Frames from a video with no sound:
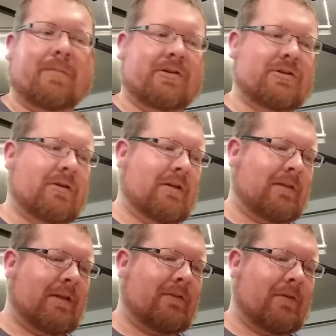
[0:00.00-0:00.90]
but you can
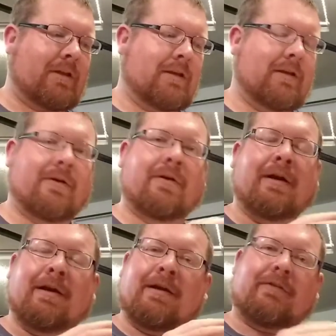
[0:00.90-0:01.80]
at least look in here,
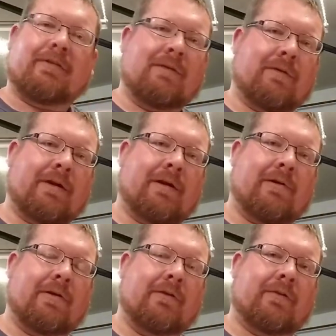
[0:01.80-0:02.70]
see what
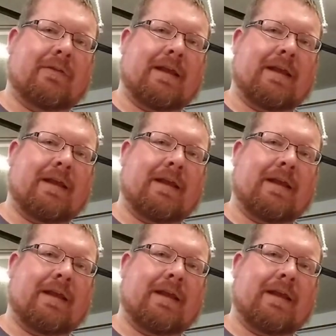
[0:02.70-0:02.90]
they're using.